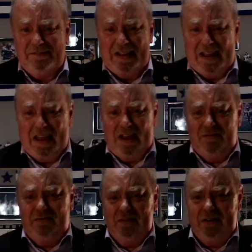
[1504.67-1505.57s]
I
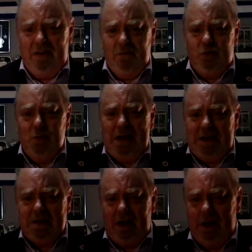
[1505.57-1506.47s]
have, too many
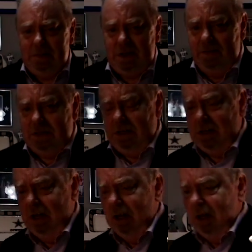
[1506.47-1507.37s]
times. I've
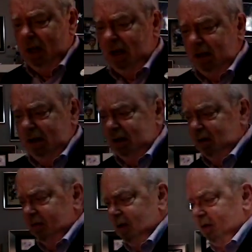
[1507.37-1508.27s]
seen,
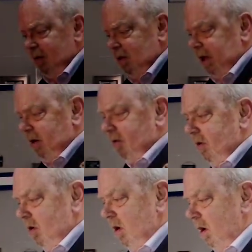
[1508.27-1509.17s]
the clicker.
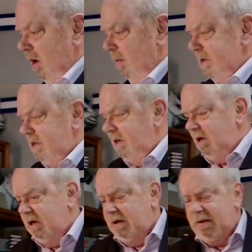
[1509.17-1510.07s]
They're
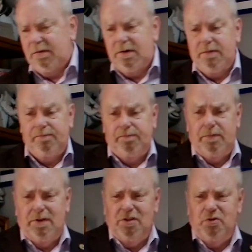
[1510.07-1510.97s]
busy. They
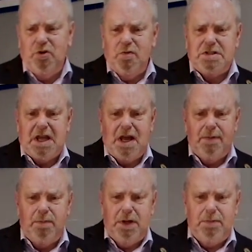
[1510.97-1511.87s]
a little nervous
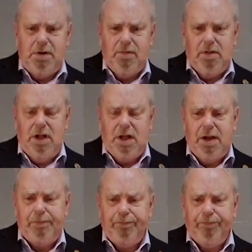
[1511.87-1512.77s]
habit maybe of
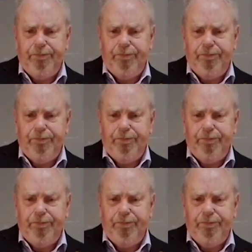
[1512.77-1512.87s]
clicking.